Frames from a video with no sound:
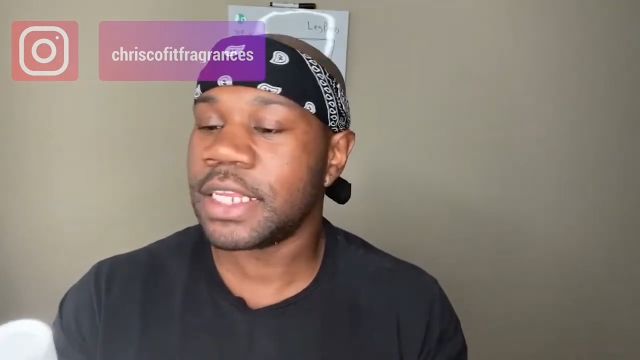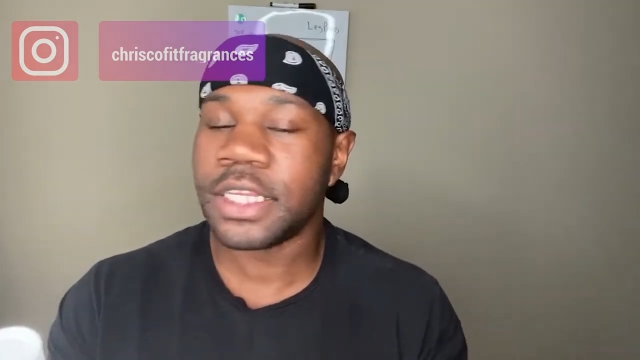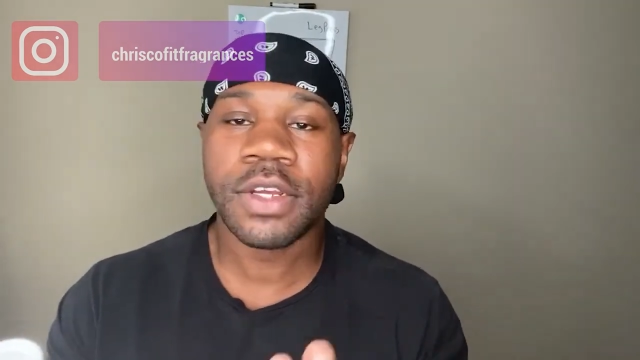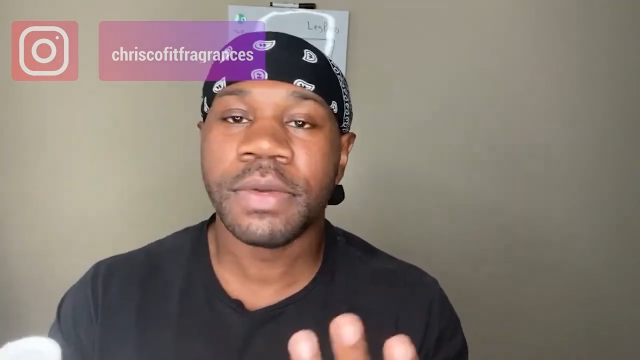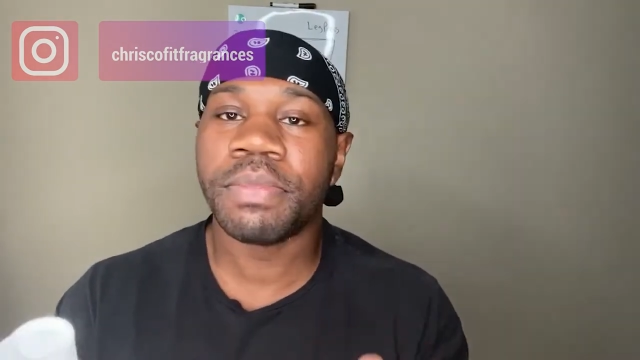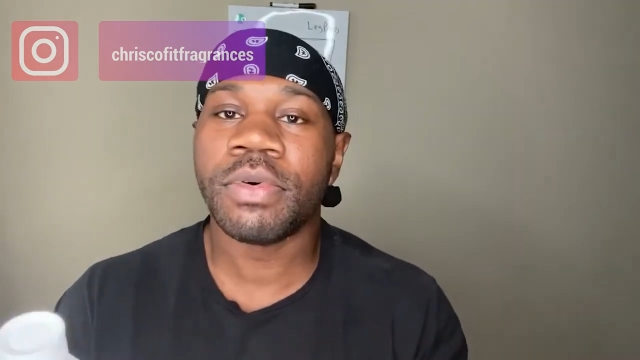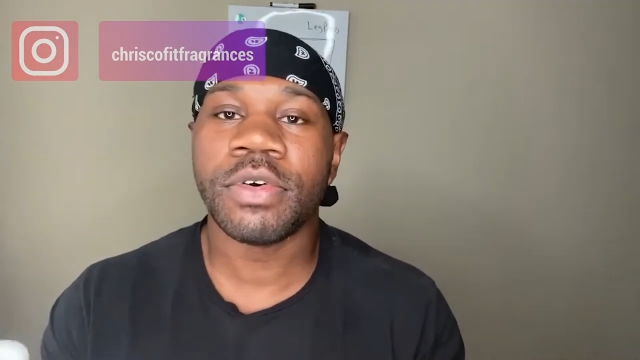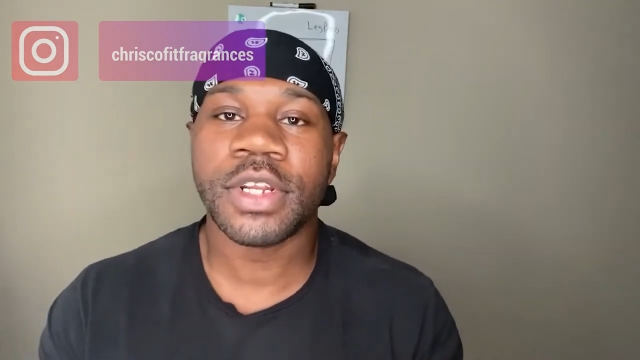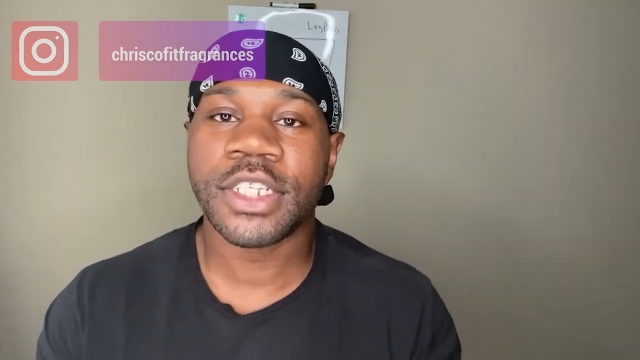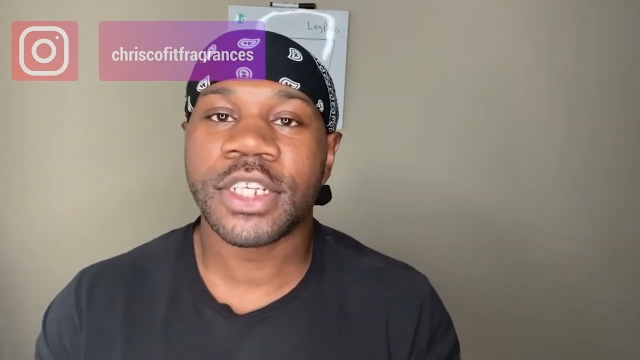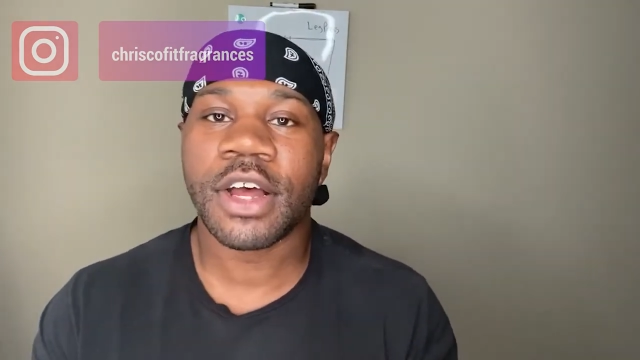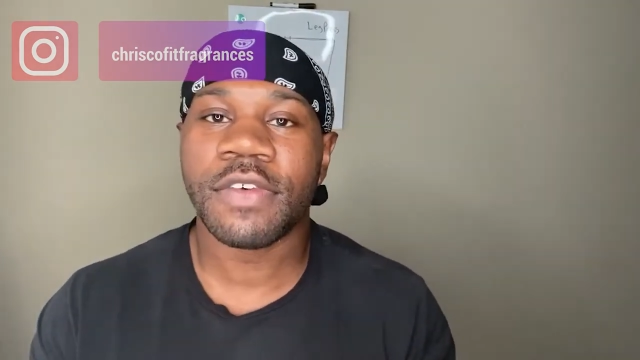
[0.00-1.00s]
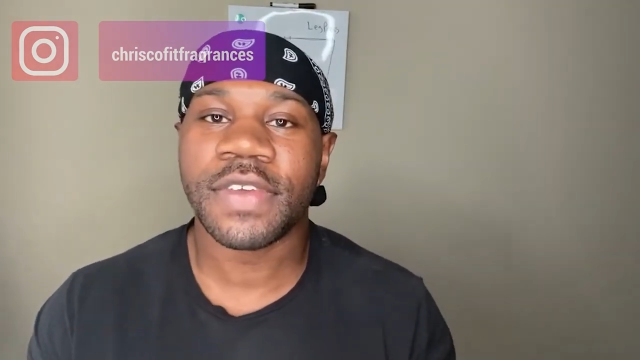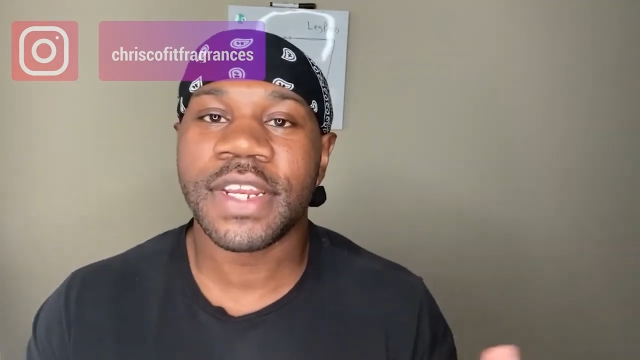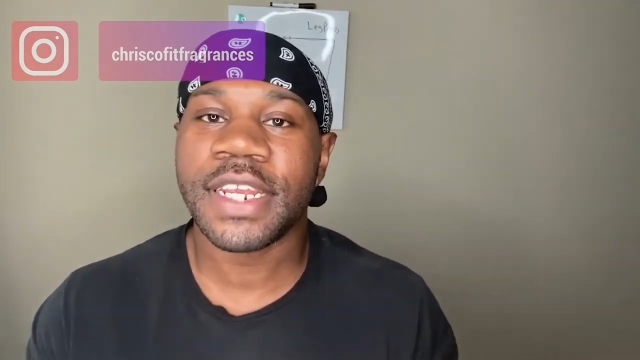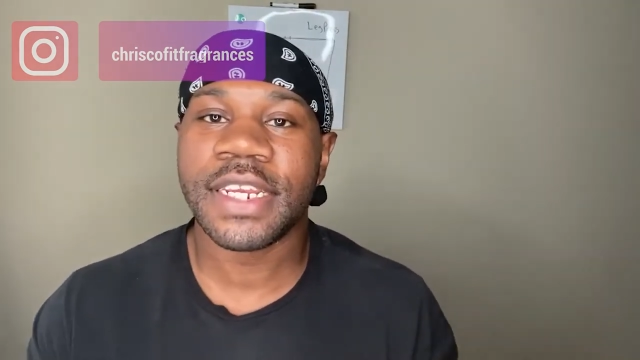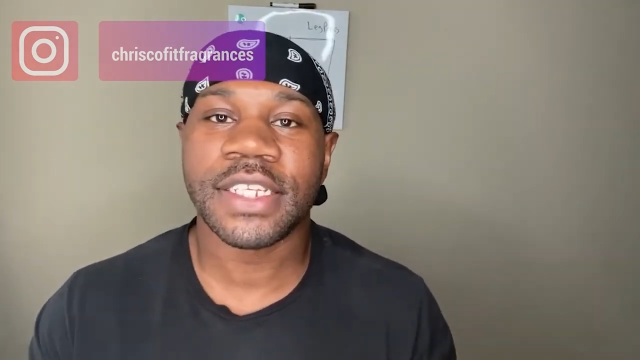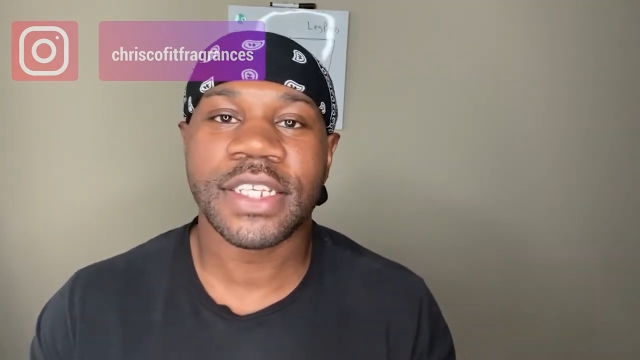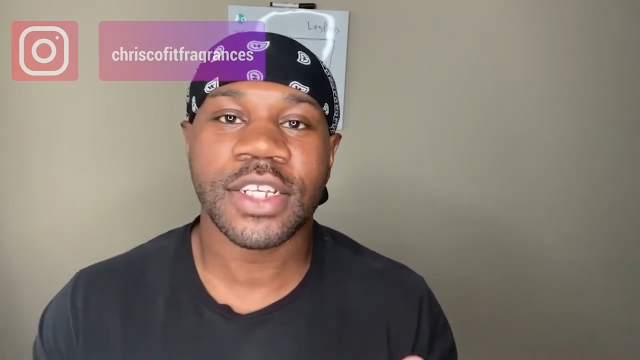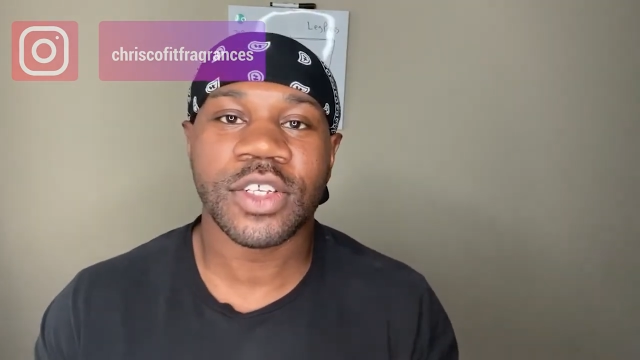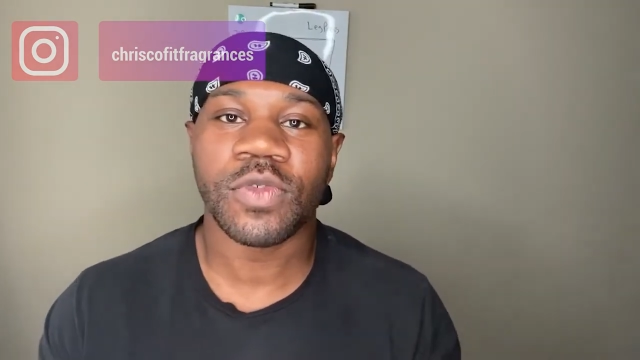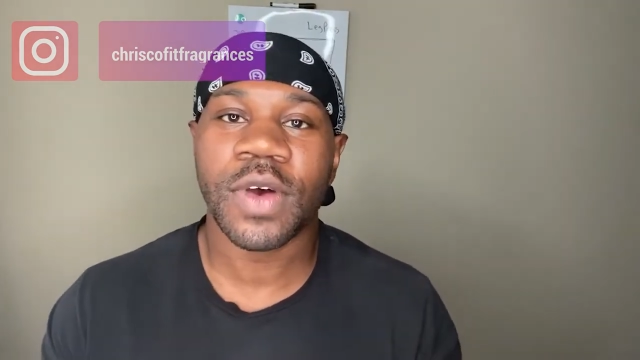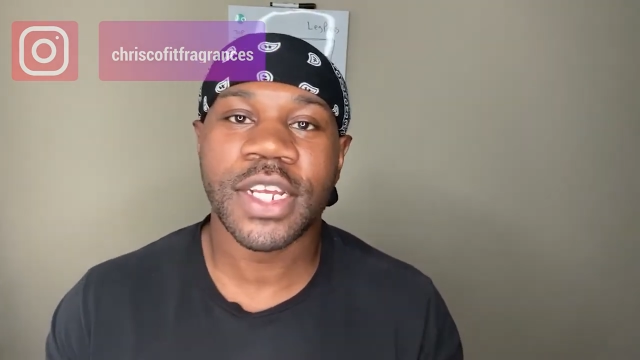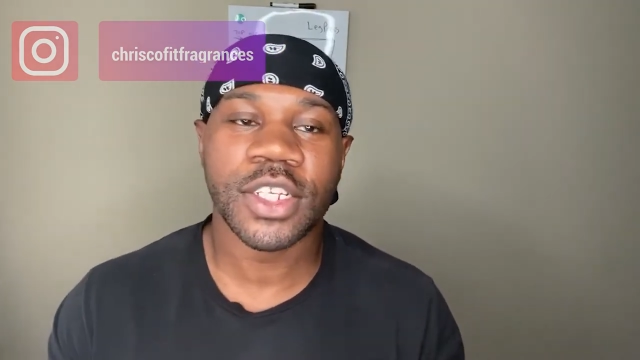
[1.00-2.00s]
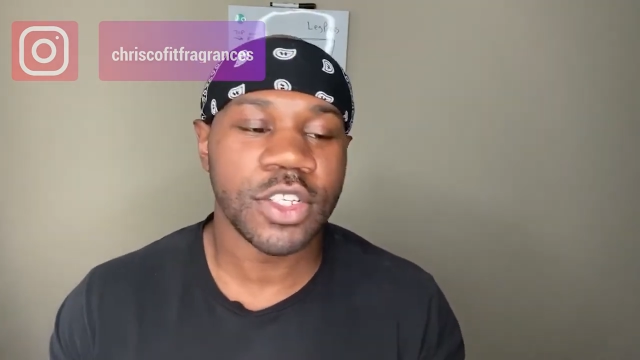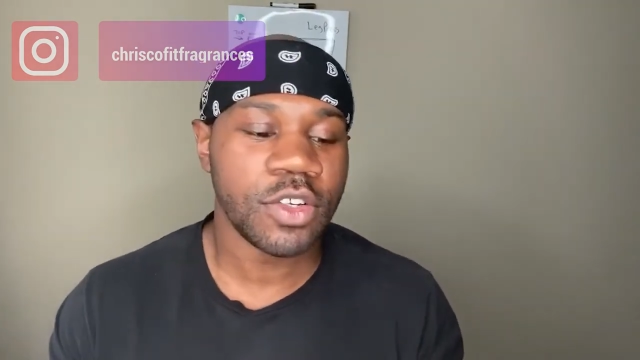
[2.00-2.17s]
you can pull this off in any situation.